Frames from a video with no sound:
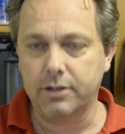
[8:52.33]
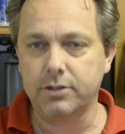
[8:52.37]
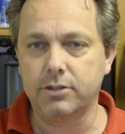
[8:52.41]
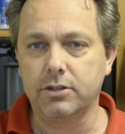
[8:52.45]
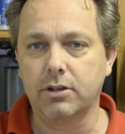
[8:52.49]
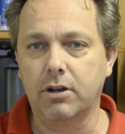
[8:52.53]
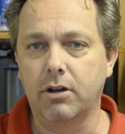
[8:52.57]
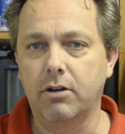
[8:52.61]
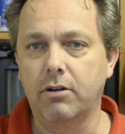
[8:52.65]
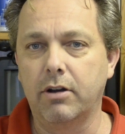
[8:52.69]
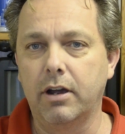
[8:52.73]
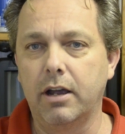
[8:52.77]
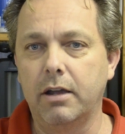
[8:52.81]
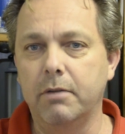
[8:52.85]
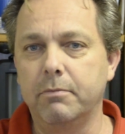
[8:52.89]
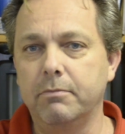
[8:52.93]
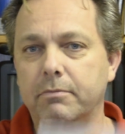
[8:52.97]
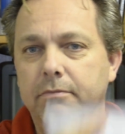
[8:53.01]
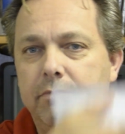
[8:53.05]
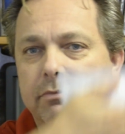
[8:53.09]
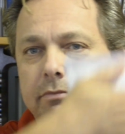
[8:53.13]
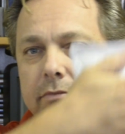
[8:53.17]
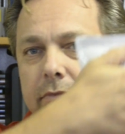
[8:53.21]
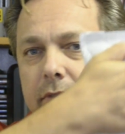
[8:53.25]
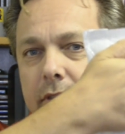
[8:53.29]
So
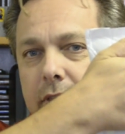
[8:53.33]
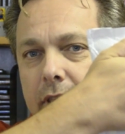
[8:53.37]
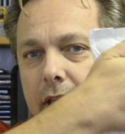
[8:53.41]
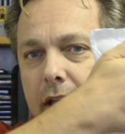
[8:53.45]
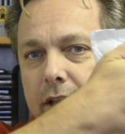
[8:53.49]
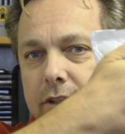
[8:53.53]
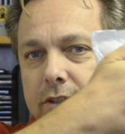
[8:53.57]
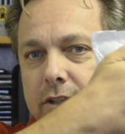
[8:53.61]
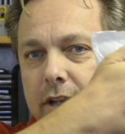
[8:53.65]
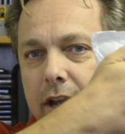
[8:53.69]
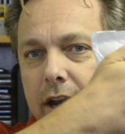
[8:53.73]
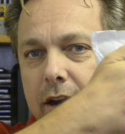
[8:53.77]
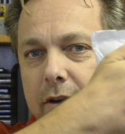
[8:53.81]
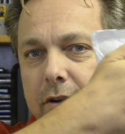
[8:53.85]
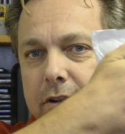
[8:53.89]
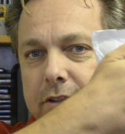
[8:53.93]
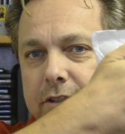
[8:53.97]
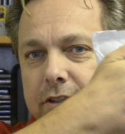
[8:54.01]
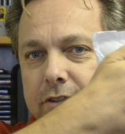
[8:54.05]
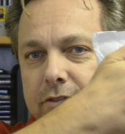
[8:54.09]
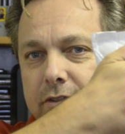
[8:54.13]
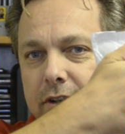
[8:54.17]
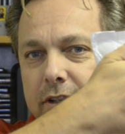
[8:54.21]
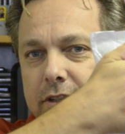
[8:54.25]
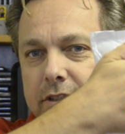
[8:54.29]
that's
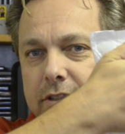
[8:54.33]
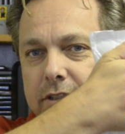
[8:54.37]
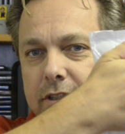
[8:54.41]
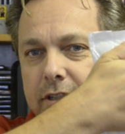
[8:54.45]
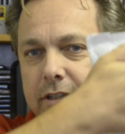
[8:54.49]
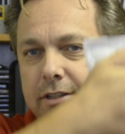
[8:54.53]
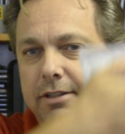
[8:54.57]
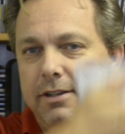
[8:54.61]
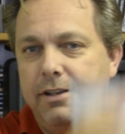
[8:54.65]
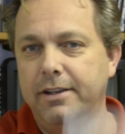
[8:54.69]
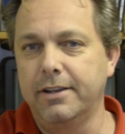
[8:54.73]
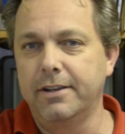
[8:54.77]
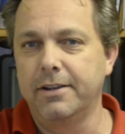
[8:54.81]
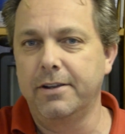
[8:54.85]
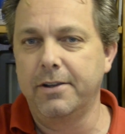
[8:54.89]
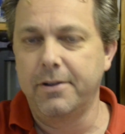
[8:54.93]
Gary's address, see?